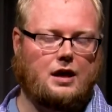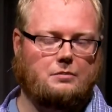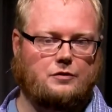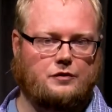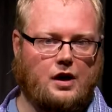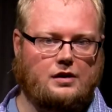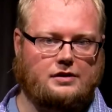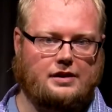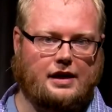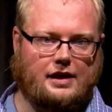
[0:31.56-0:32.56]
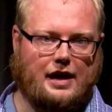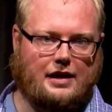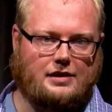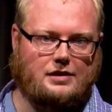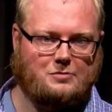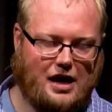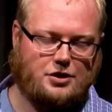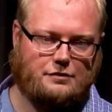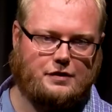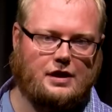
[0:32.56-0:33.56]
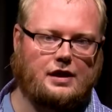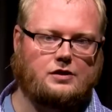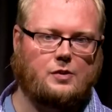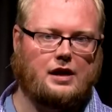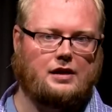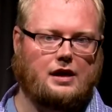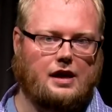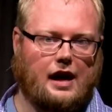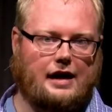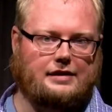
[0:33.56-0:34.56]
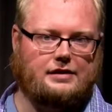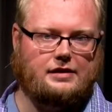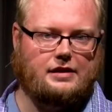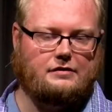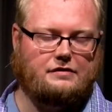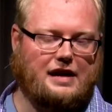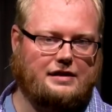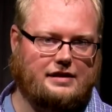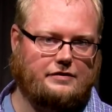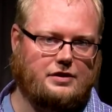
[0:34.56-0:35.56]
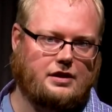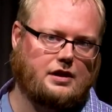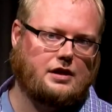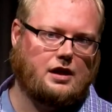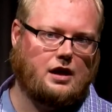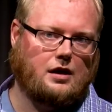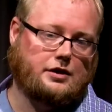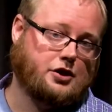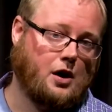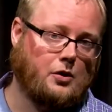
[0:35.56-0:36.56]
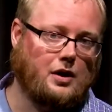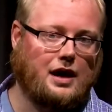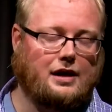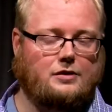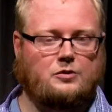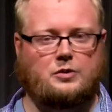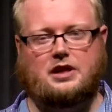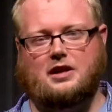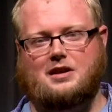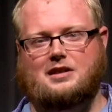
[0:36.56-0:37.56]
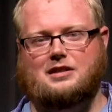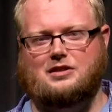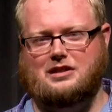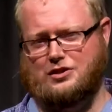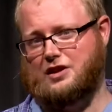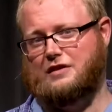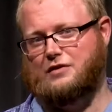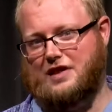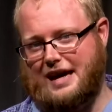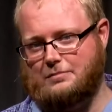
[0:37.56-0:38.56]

falls, it can smash your feet as well as, in fact, sever a toe, and we aren't looking for that.